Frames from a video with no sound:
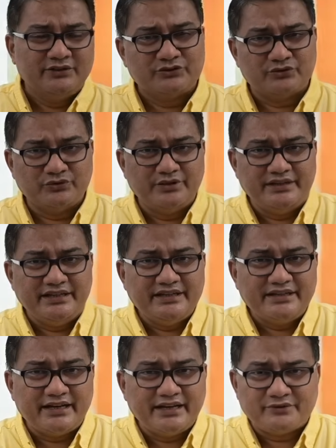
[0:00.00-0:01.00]
So
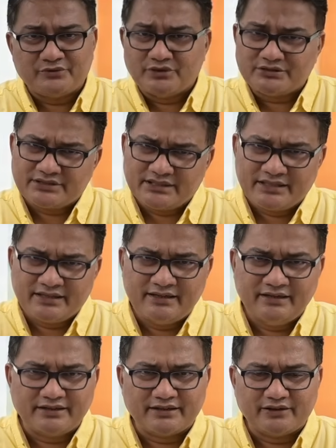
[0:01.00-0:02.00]
NEET gate was
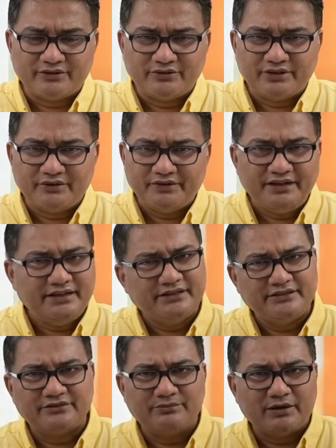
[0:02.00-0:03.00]
clear now. Now NEET
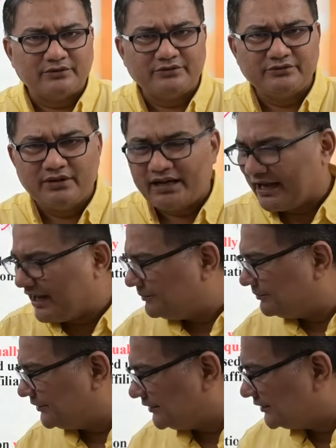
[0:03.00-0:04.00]
is bound to
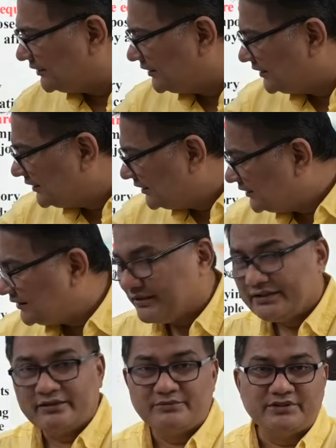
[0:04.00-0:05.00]
happen. Then
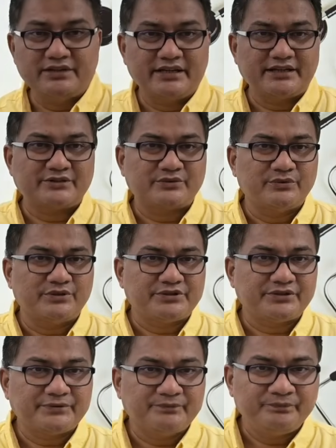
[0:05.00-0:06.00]
comes the next question.